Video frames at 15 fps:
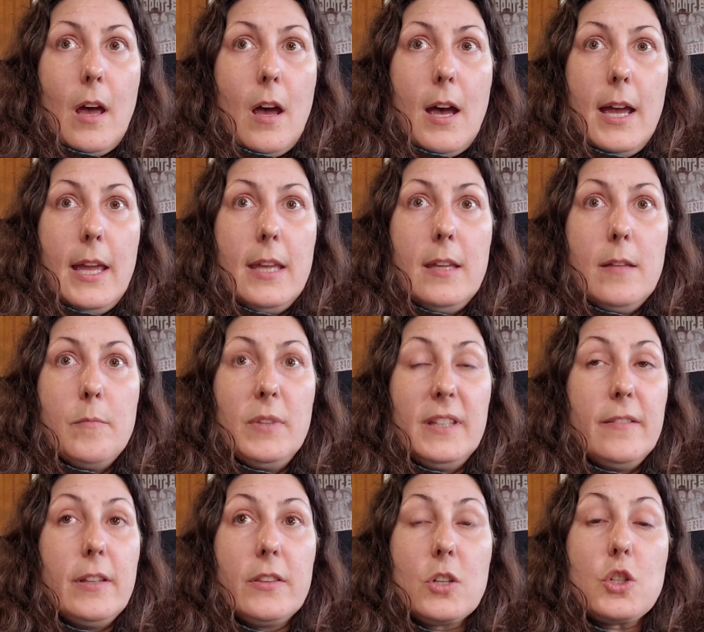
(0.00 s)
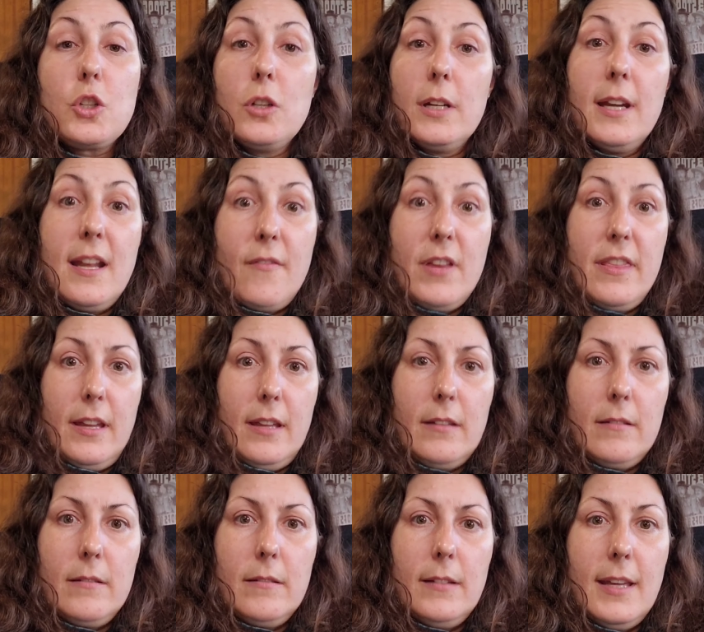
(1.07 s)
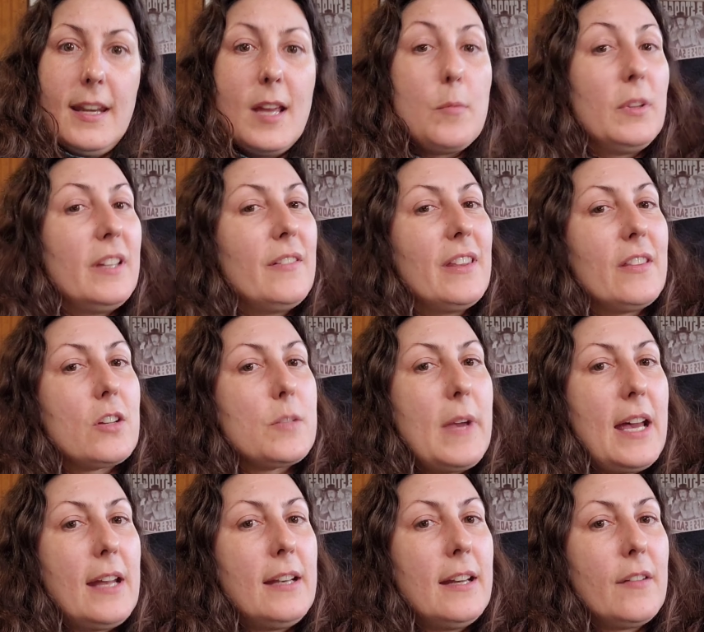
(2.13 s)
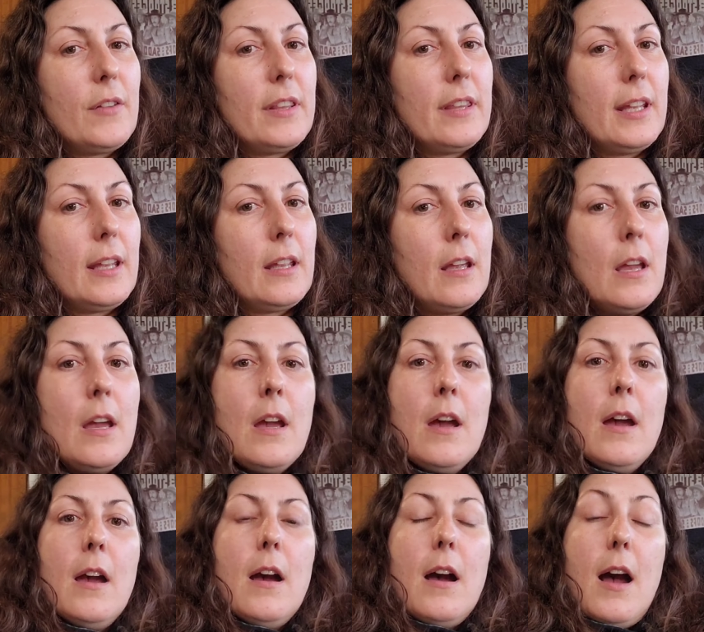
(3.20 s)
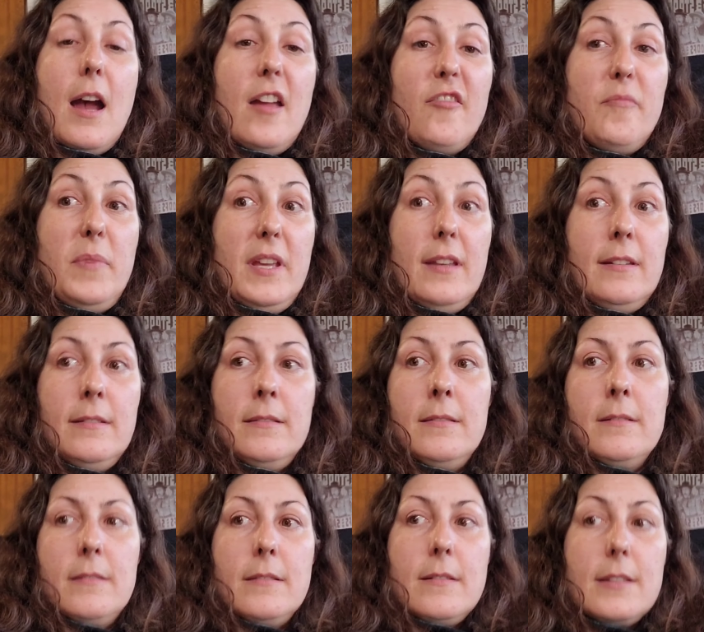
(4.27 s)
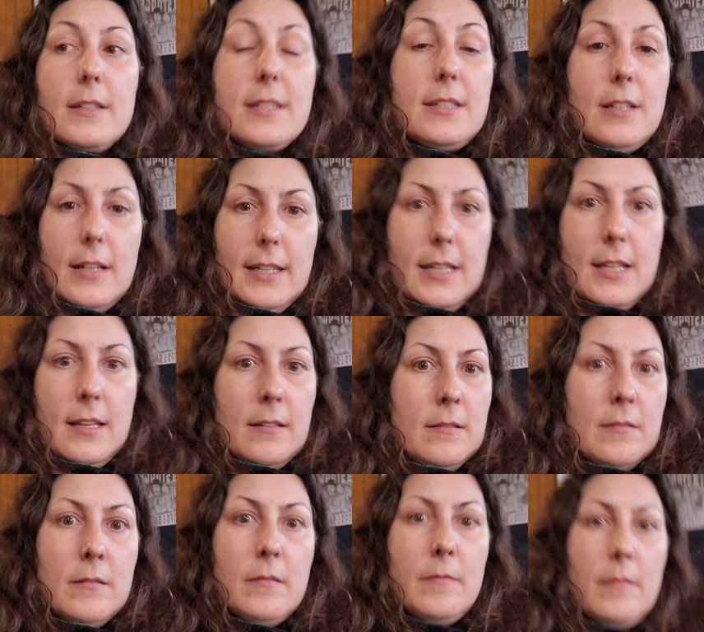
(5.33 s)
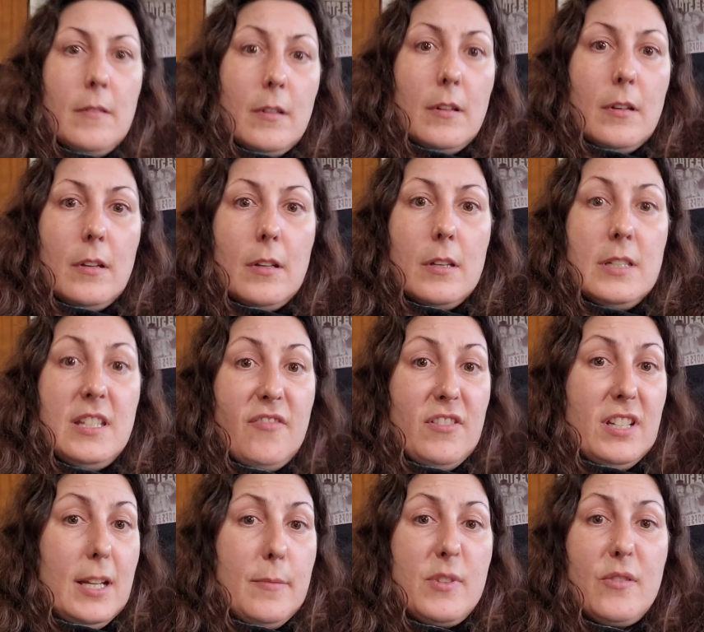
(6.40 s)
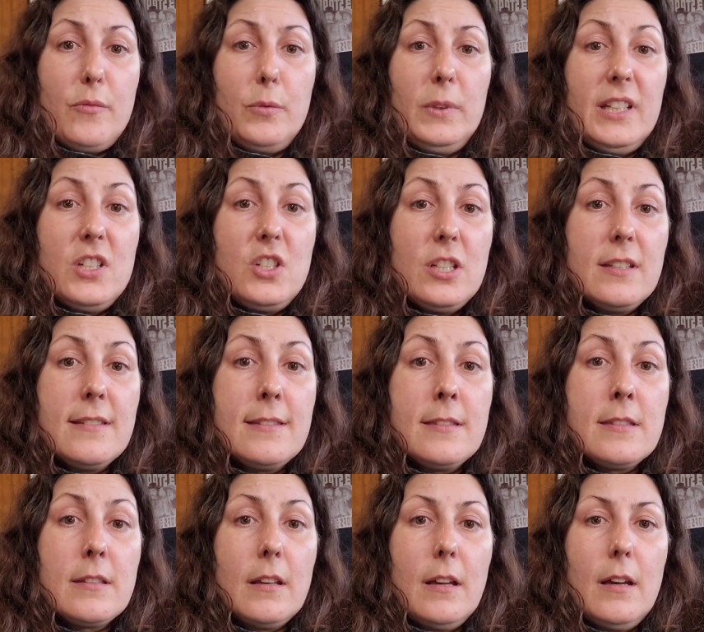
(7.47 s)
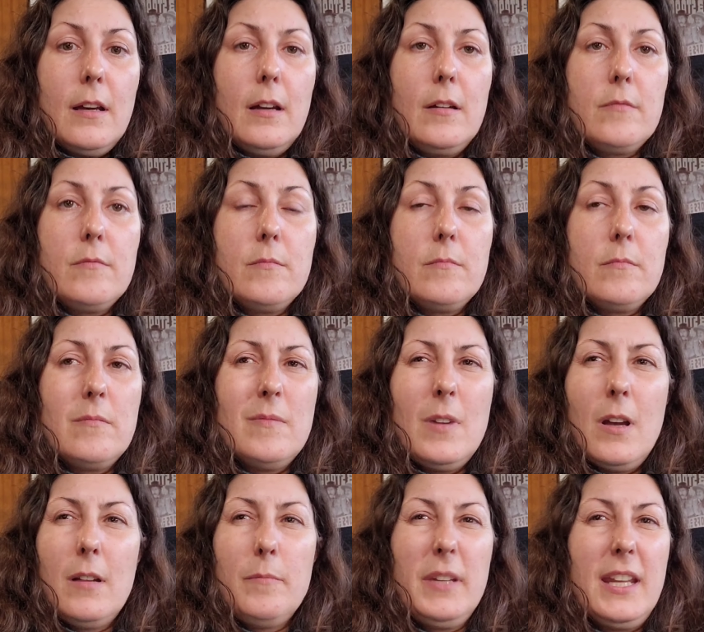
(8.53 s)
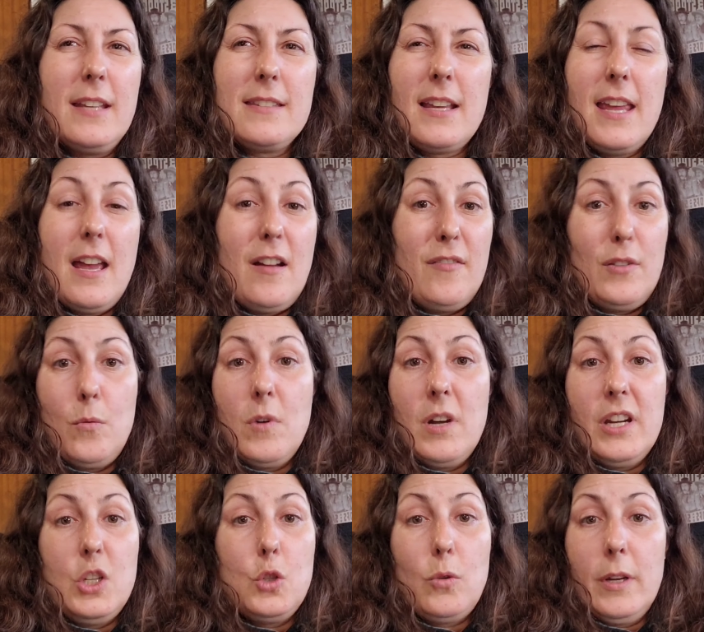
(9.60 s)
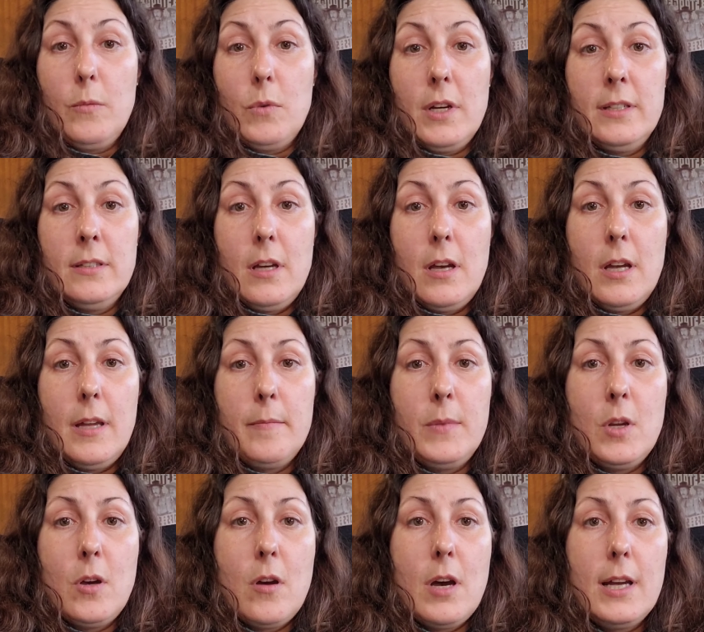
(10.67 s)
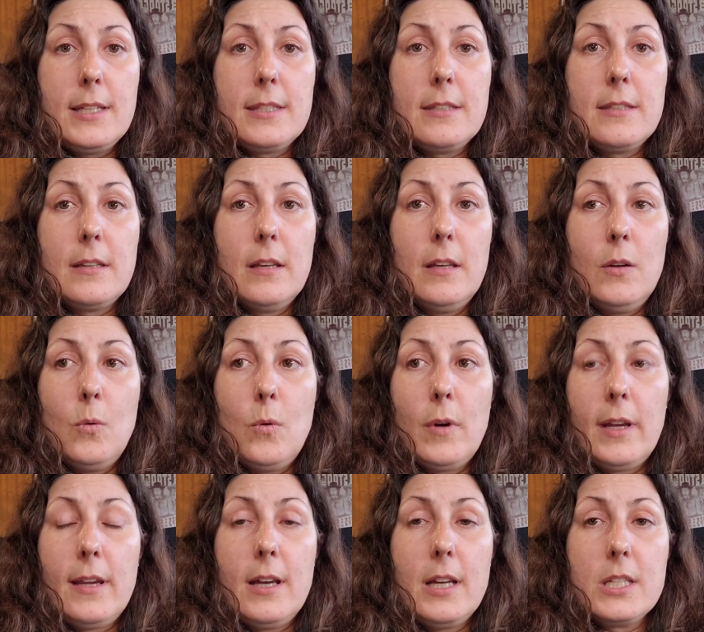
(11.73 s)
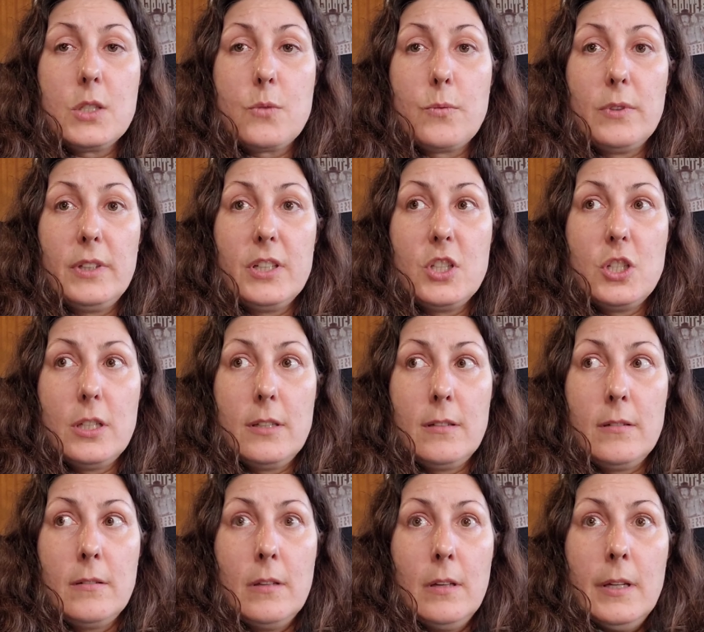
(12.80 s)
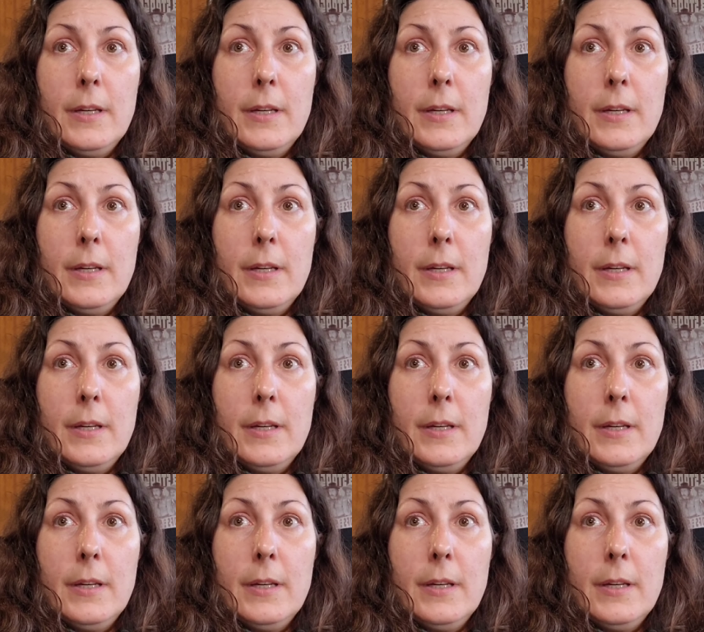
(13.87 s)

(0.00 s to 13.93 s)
believe that there's good in everything, and I believe that there's bad in everything. I've been studying different types of religions. Not because I ever want to join one. I'm not an organized religion